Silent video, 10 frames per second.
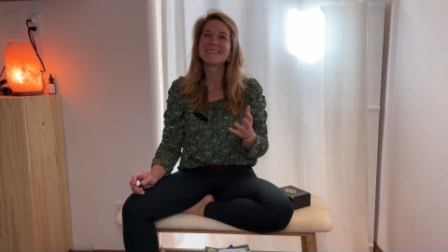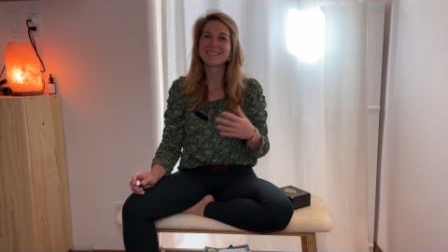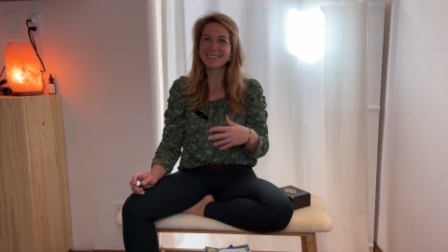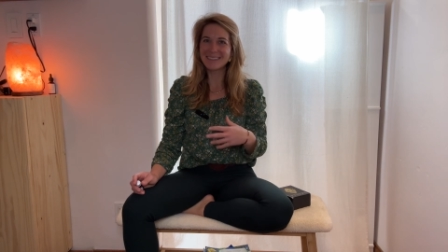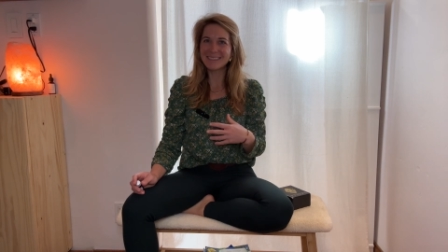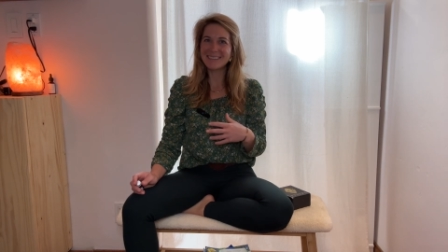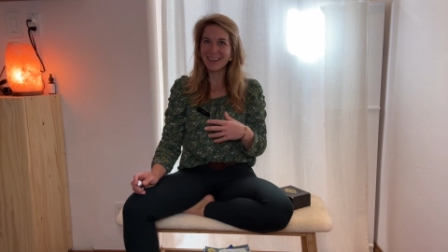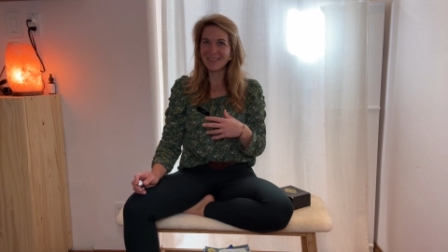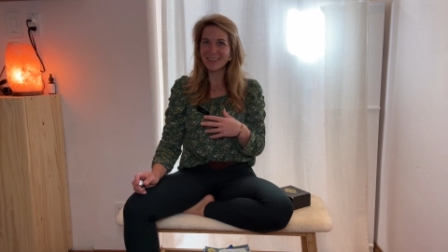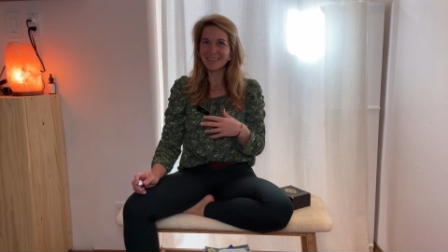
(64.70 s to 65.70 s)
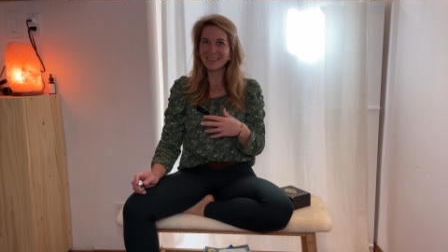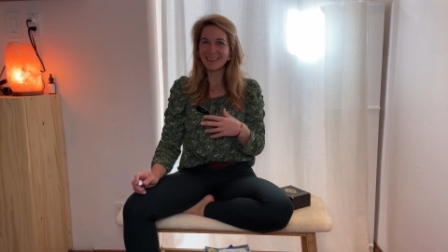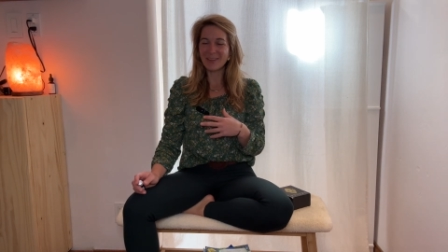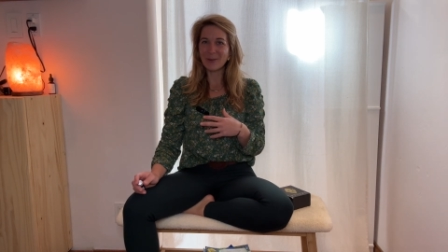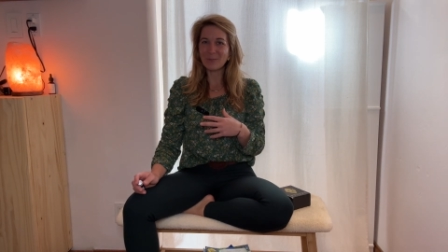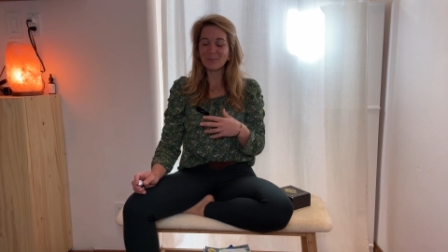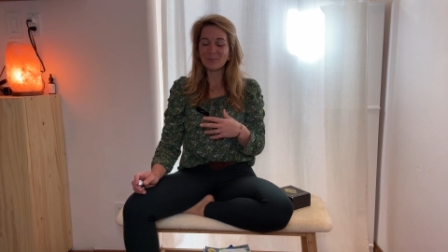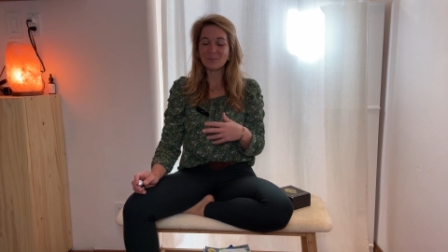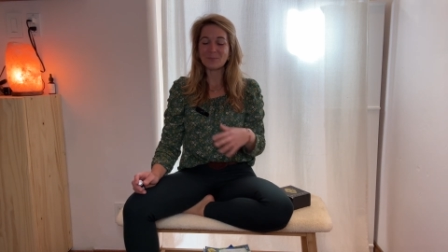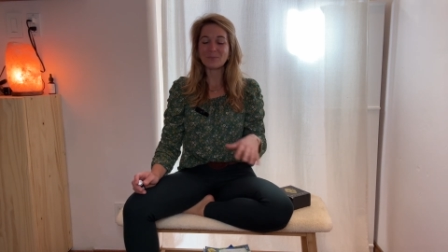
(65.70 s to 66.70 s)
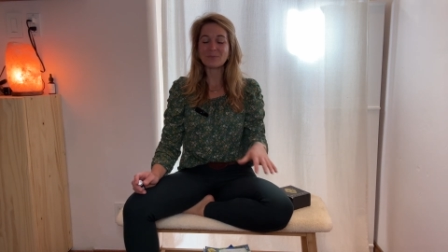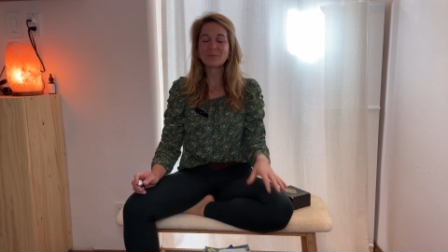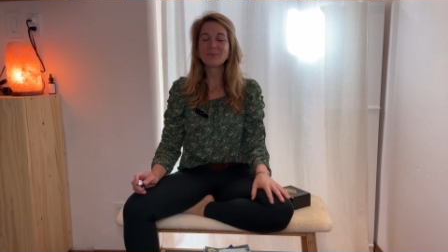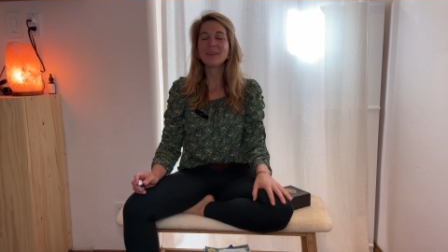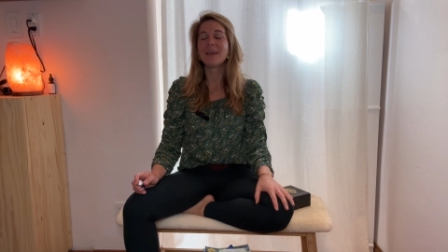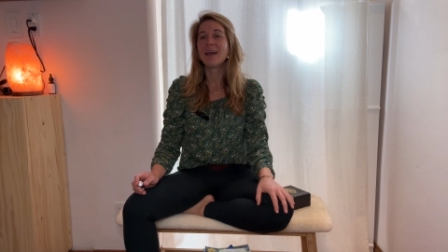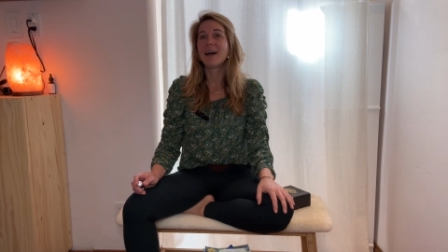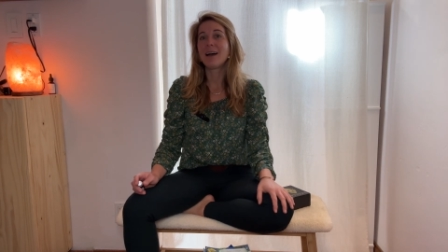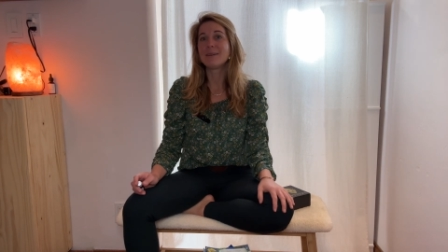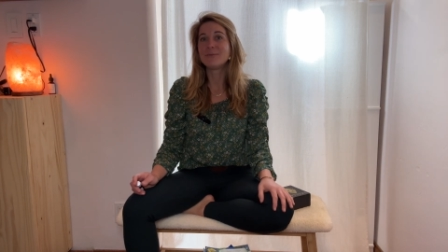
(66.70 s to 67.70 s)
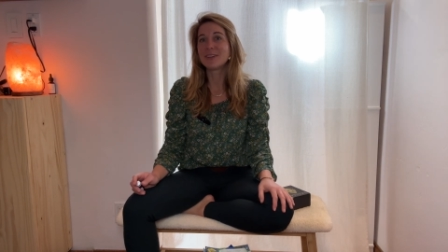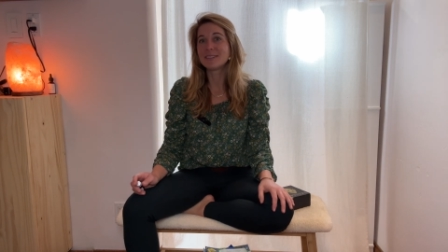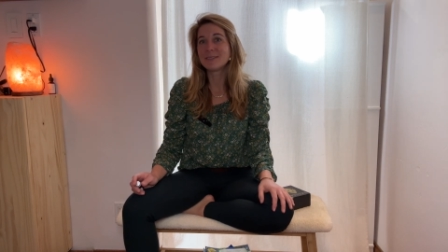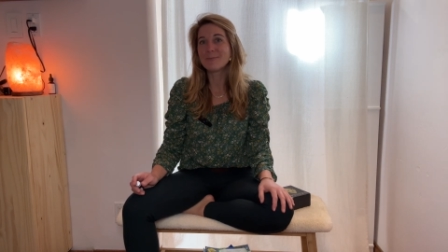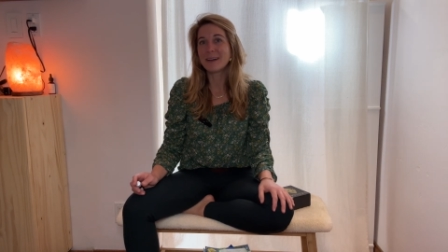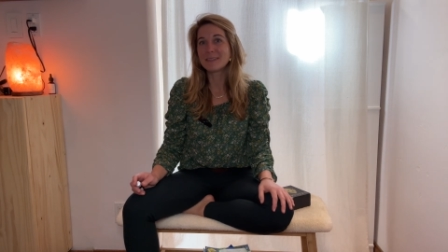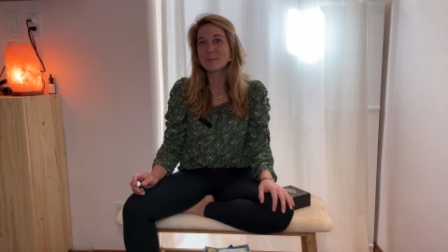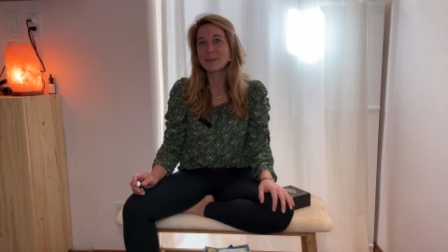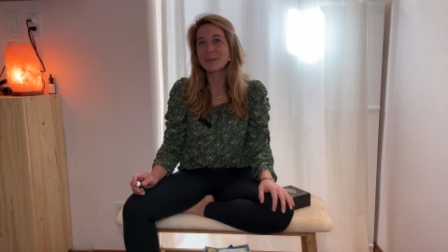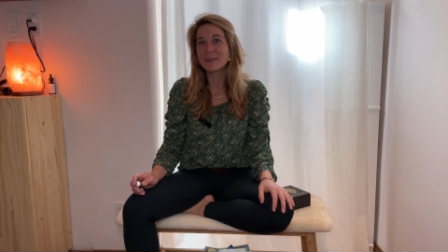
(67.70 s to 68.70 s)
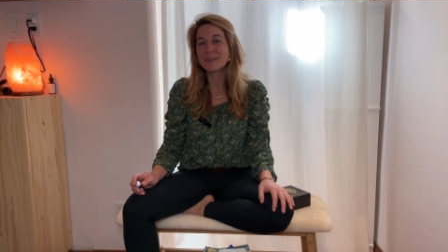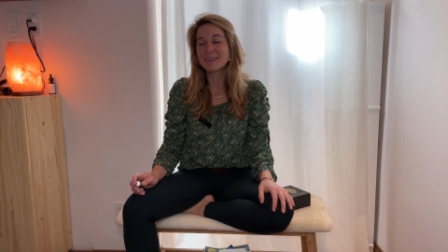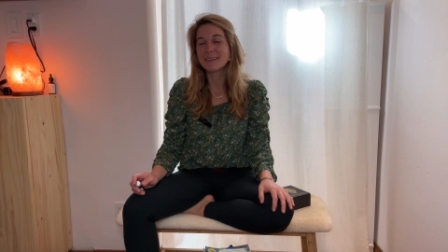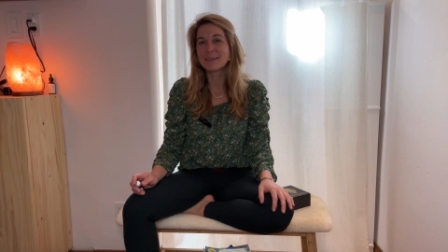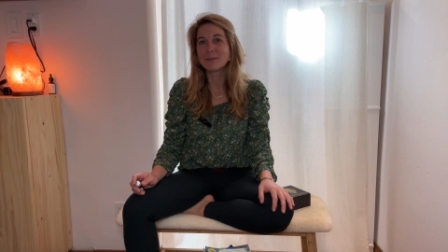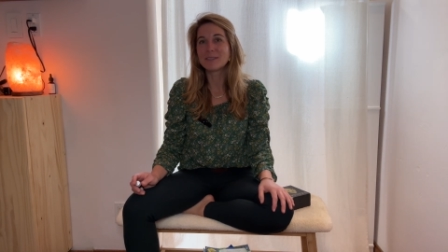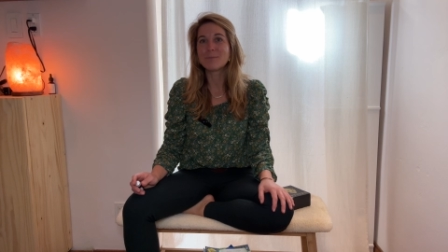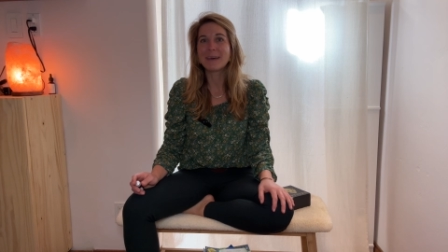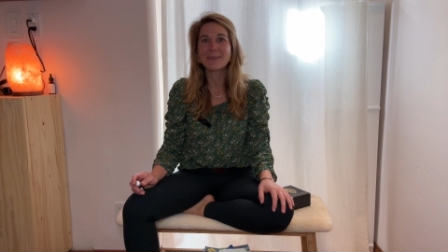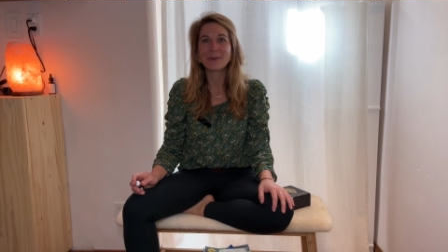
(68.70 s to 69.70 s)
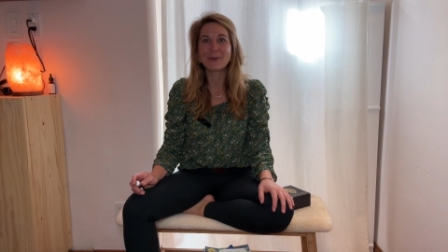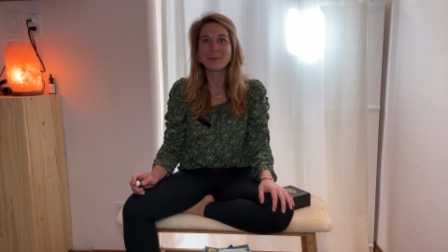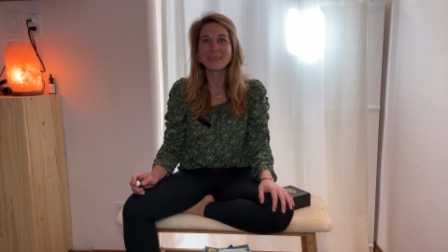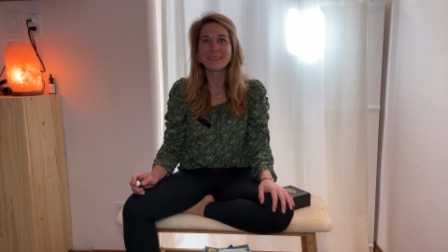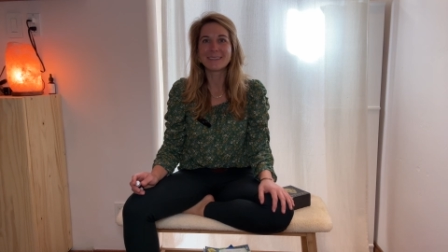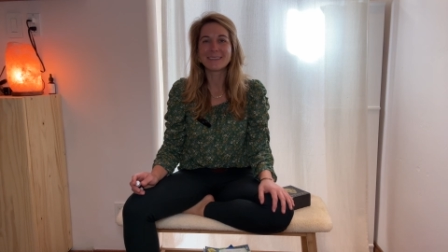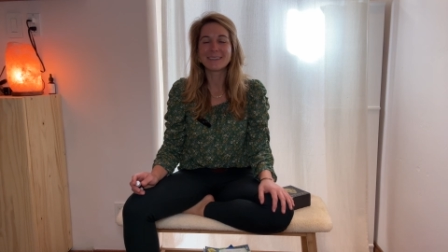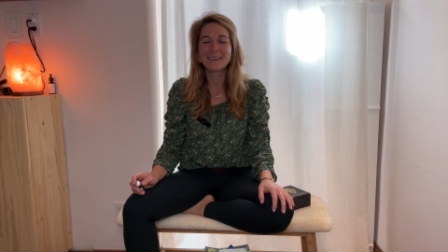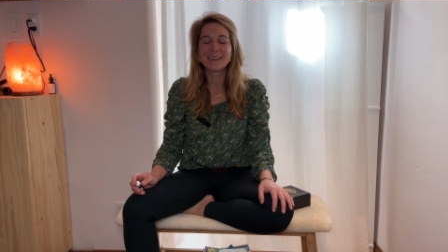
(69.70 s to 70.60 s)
So let's dive in together. I'm Jessie Raspiller, and I'm a somatic herbalist.